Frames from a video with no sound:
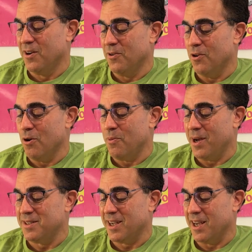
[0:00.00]

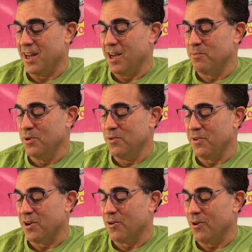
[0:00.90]
Robots cannot move
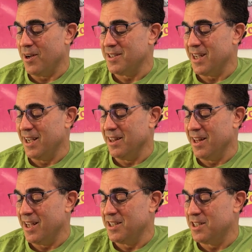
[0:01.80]
across a
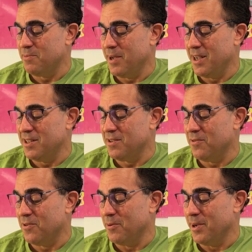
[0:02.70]
ledge space
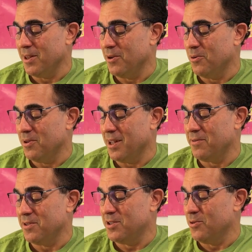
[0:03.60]
from a lower
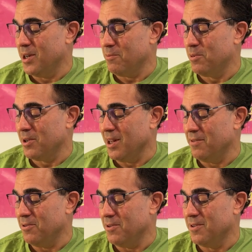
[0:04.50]
level to an upper
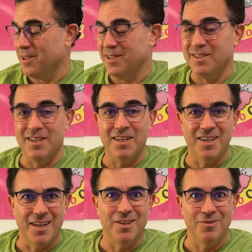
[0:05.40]
level. Instead, you
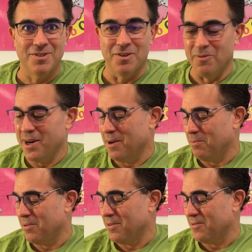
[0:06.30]
got to use the ramp,
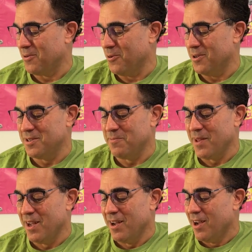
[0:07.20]
of course.
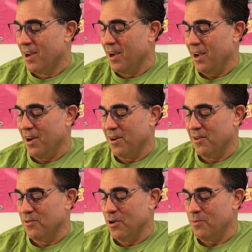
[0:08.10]

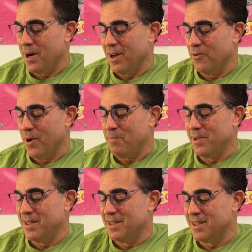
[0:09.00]
Robot
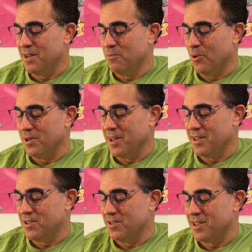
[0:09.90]
weapons and board
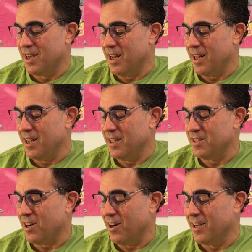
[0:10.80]
lasers cannot
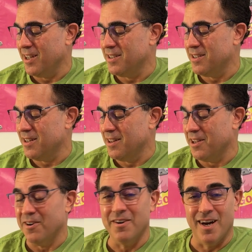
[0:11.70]
hit targets
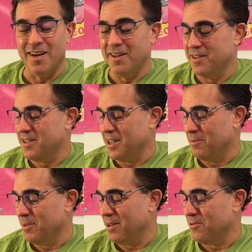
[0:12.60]
that are not on the
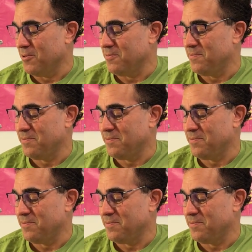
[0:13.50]
same level.